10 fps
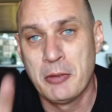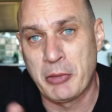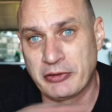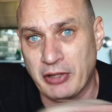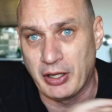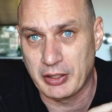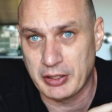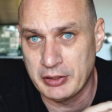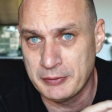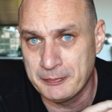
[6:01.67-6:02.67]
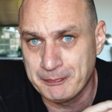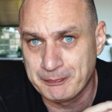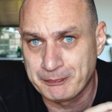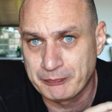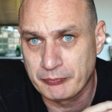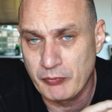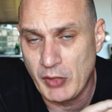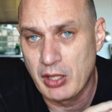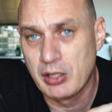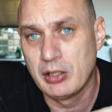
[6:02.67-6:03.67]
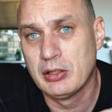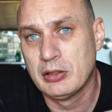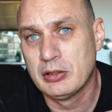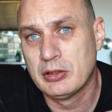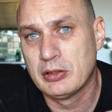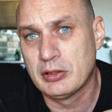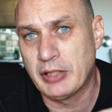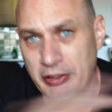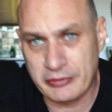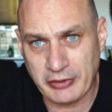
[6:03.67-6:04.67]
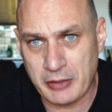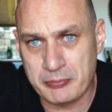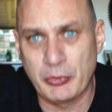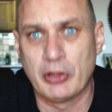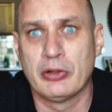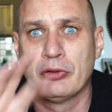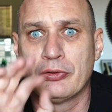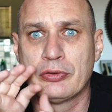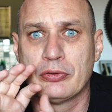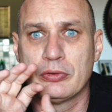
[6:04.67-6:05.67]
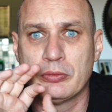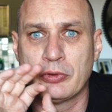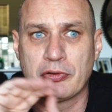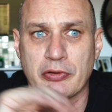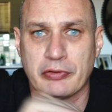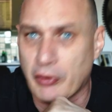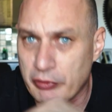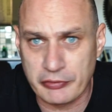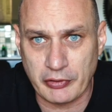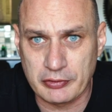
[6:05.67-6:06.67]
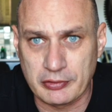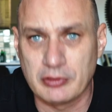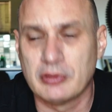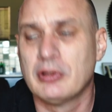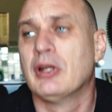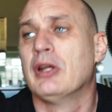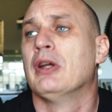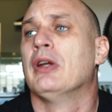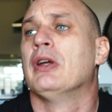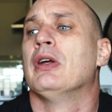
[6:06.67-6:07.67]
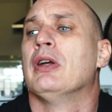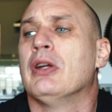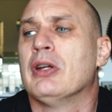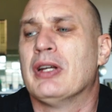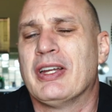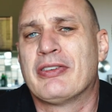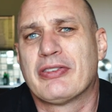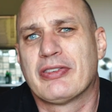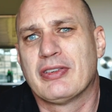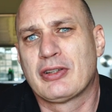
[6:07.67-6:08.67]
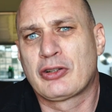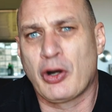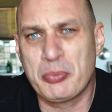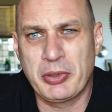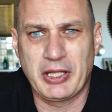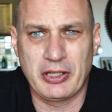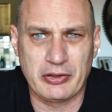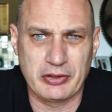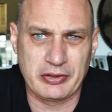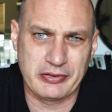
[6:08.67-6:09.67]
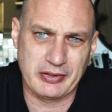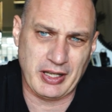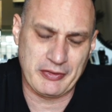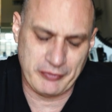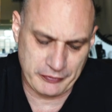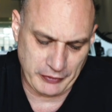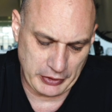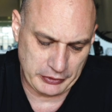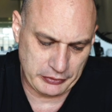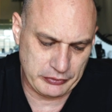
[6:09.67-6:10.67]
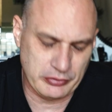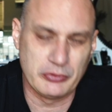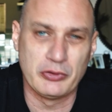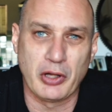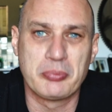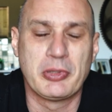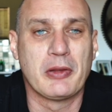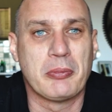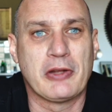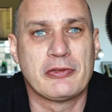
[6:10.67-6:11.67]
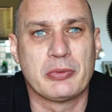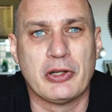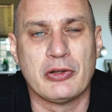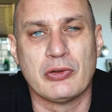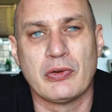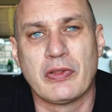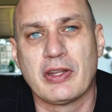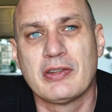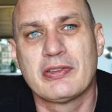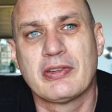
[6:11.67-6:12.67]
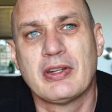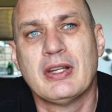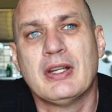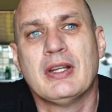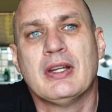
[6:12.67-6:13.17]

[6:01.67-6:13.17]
But yeah, in landscape mode, which is horizontal, it's cropping in on it, I find it to not be the best way to do things.